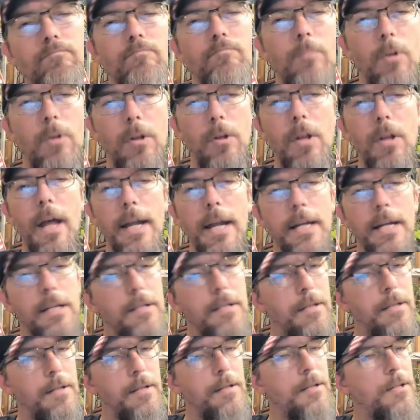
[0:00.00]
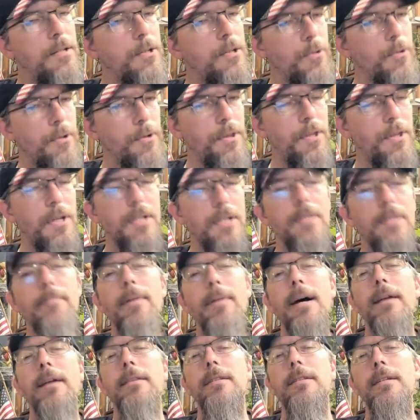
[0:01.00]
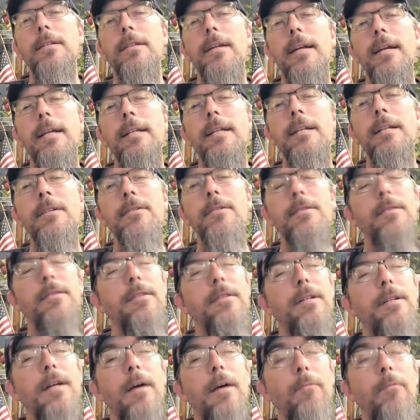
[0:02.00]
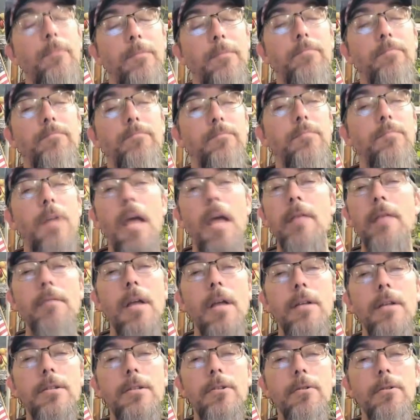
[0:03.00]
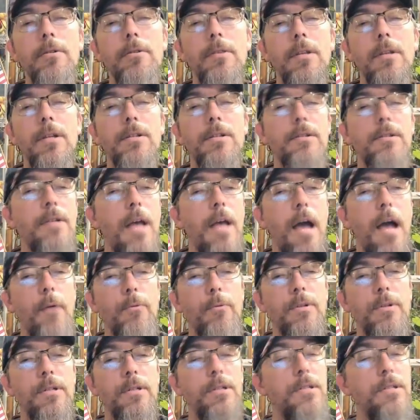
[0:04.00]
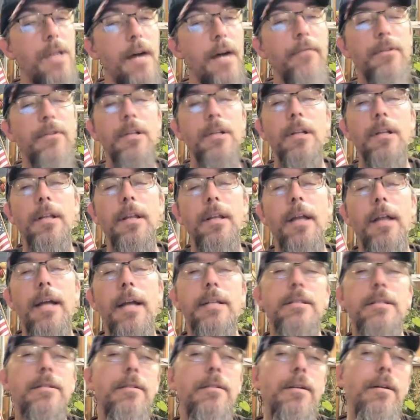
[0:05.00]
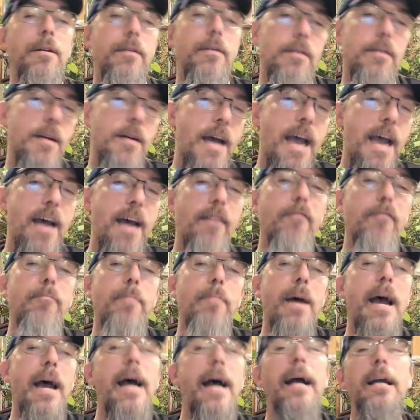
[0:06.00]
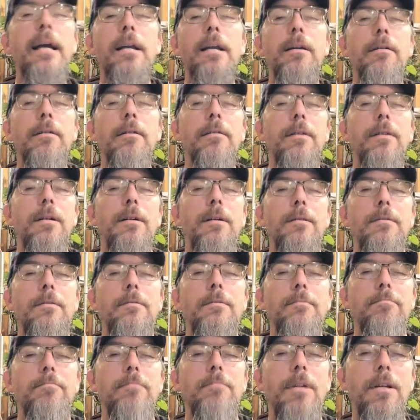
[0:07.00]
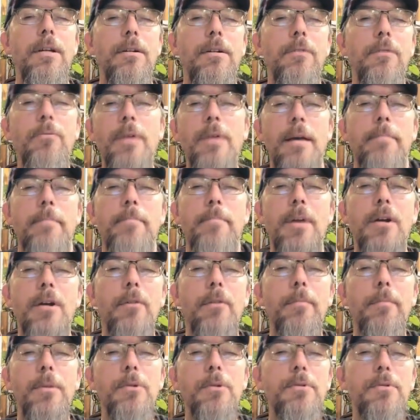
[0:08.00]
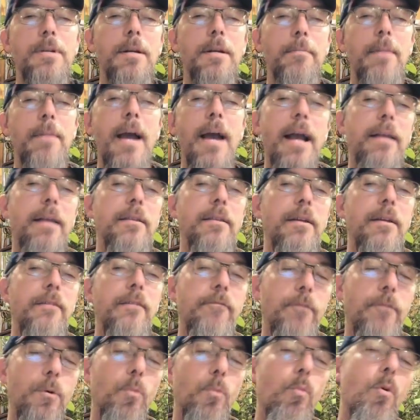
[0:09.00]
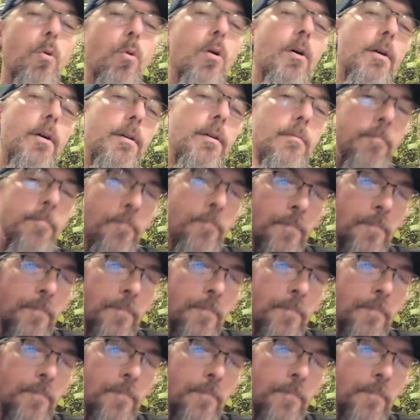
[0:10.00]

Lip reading: liked certain things about the 80s that and certain things I would definitely like to have back. We had better music back then, for one.